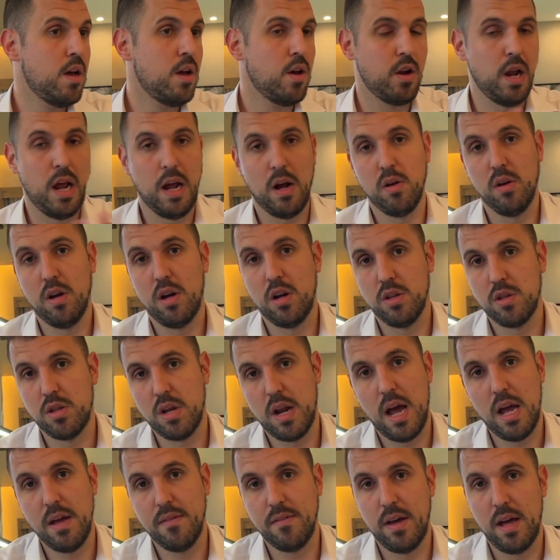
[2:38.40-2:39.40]
regular
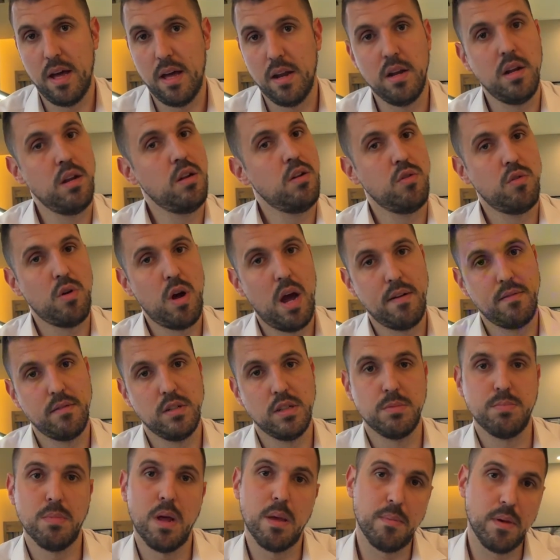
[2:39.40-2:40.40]
drive-in
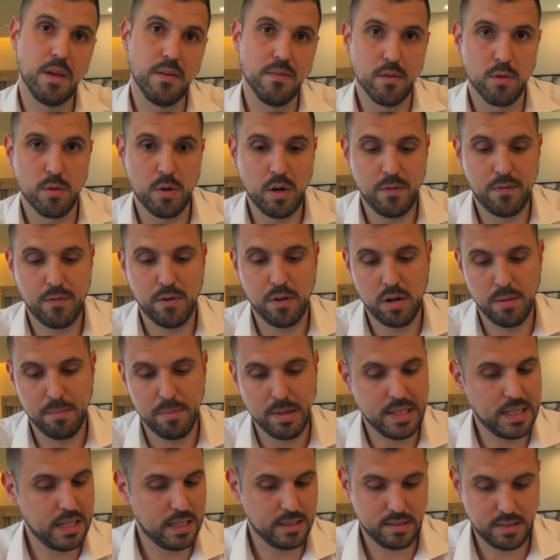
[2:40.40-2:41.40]
drivers, maybe reefer,
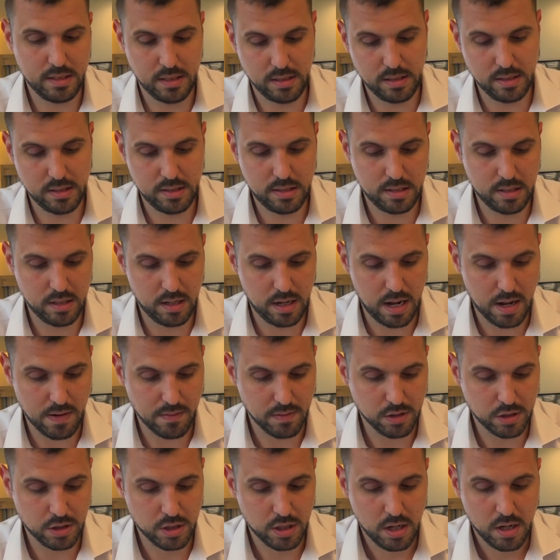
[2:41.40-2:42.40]
but that's it. This is an
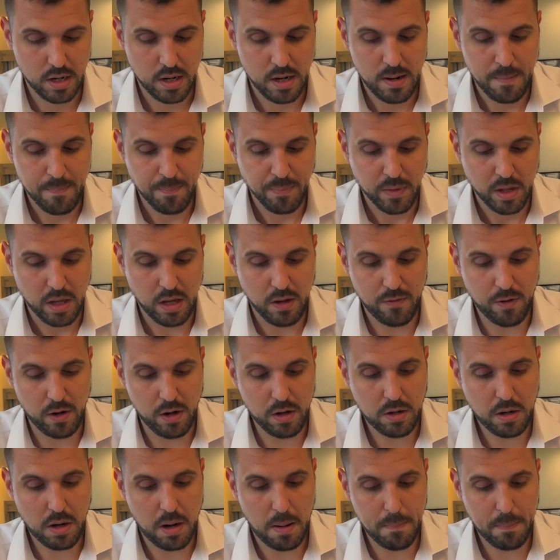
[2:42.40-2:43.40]
average. If
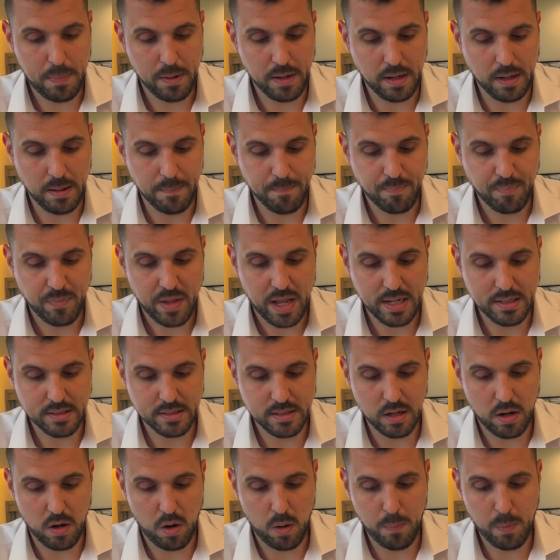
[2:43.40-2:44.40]
our company
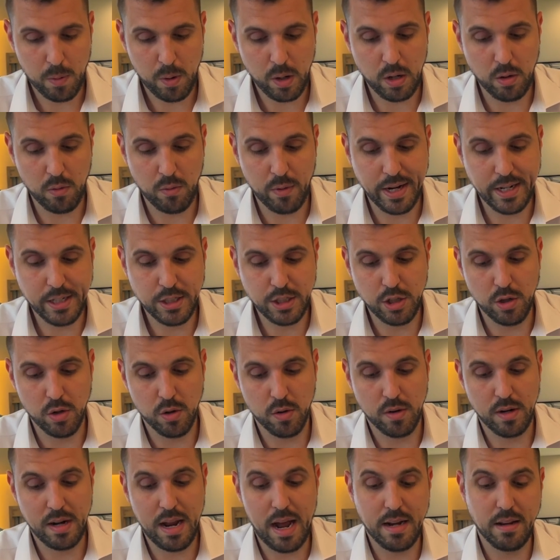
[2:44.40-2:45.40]
has an operating
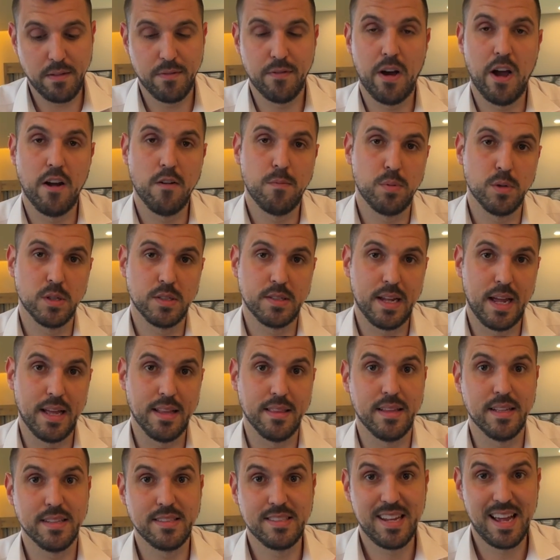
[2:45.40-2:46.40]
ratio of
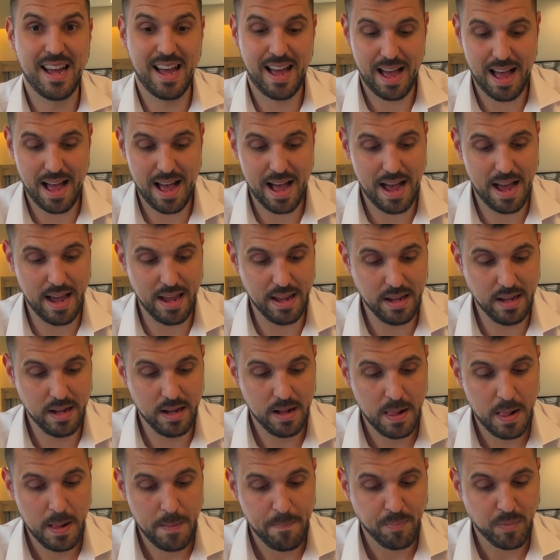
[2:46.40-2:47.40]
95%, that's high,
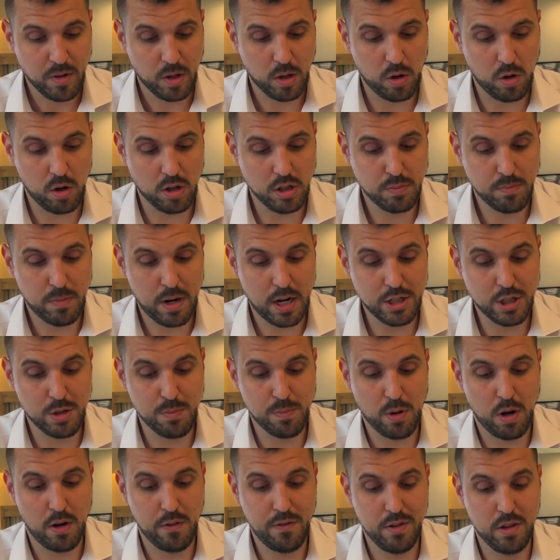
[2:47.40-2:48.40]
gross
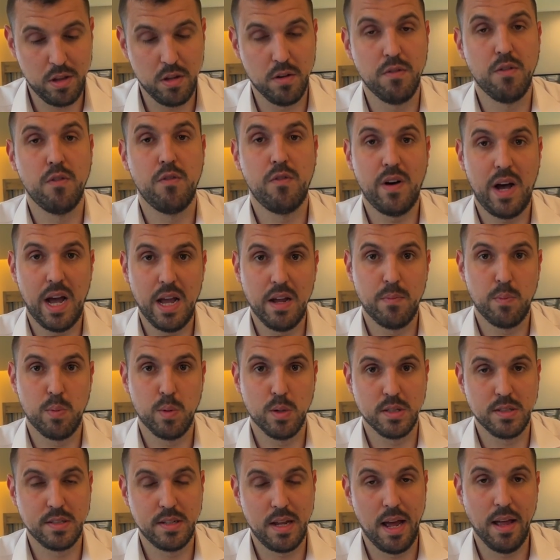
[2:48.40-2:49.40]
margin profit of
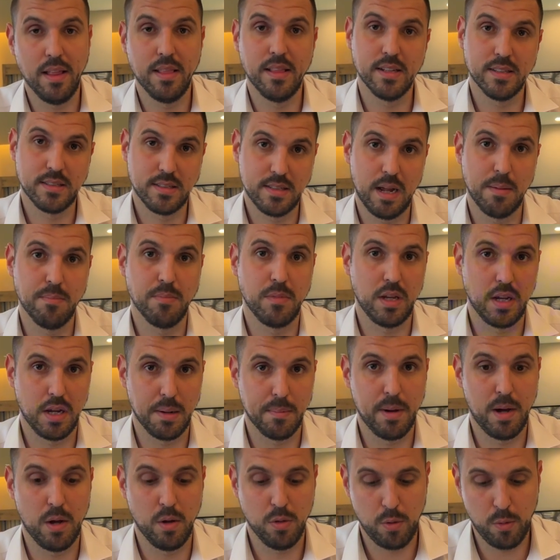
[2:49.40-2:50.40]
5%, that's something
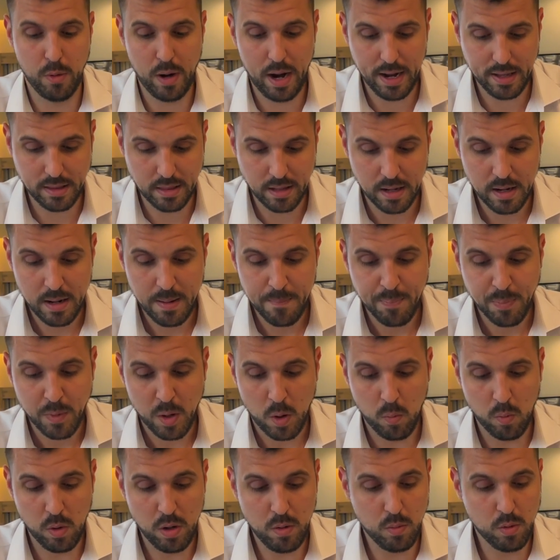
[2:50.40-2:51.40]
about right,
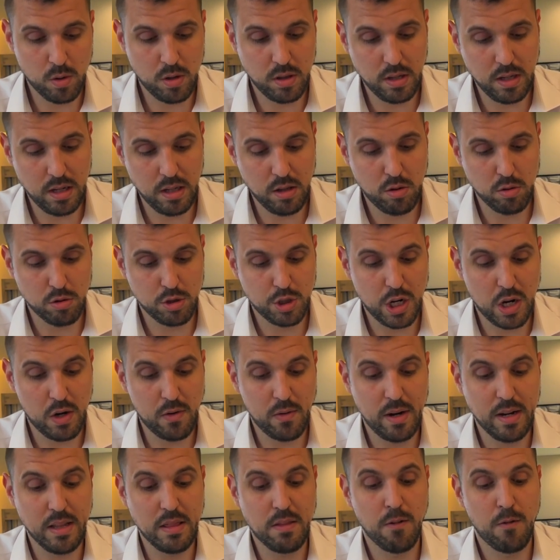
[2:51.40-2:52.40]
we would need to
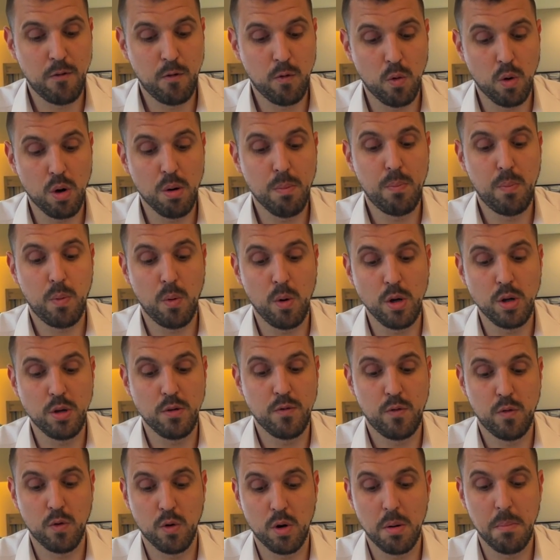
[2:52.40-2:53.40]
generate
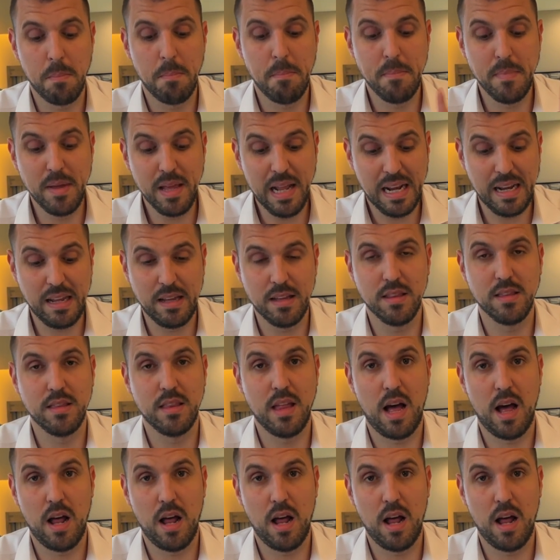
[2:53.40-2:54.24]
$4.4 million